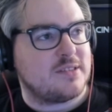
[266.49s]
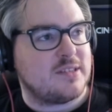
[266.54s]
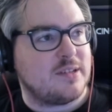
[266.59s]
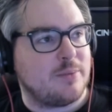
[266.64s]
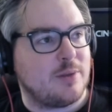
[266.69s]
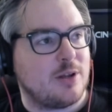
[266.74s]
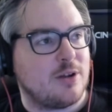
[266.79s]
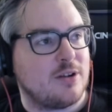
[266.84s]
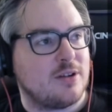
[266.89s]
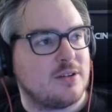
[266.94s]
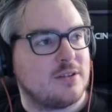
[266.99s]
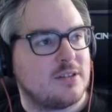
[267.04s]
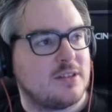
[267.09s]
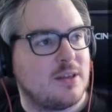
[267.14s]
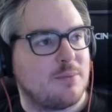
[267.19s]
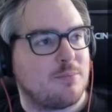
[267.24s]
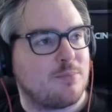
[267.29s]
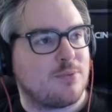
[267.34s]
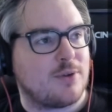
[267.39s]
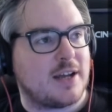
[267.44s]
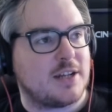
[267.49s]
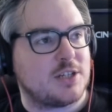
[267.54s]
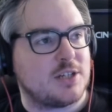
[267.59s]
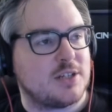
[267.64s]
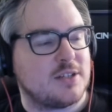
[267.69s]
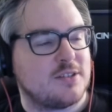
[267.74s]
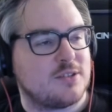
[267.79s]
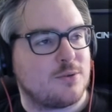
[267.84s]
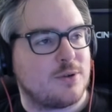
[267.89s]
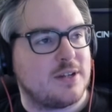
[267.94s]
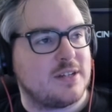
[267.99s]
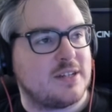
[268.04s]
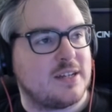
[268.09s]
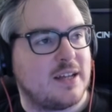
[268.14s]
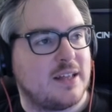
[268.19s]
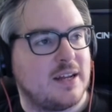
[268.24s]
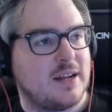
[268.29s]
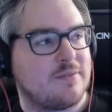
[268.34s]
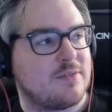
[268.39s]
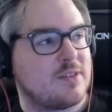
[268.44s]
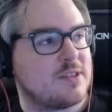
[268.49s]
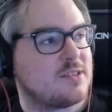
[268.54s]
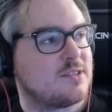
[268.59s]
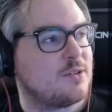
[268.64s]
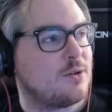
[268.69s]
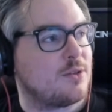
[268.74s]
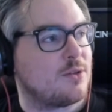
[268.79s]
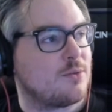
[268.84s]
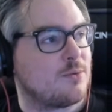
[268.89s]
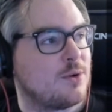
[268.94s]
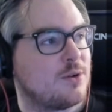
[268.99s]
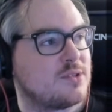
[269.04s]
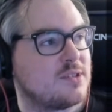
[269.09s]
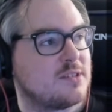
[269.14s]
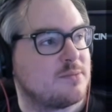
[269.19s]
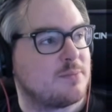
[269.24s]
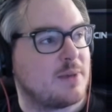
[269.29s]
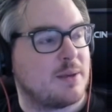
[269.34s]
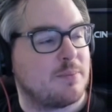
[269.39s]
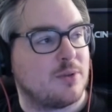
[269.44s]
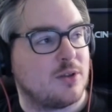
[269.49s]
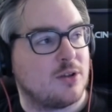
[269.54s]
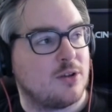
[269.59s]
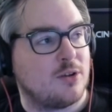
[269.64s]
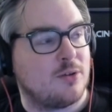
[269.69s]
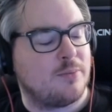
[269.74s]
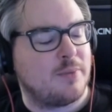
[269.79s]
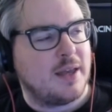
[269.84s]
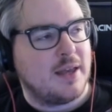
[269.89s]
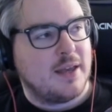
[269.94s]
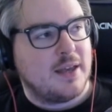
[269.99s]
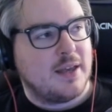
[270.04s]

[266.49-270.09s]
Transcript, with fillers: similar to the branching storytelling of the So the Roses May Bloom,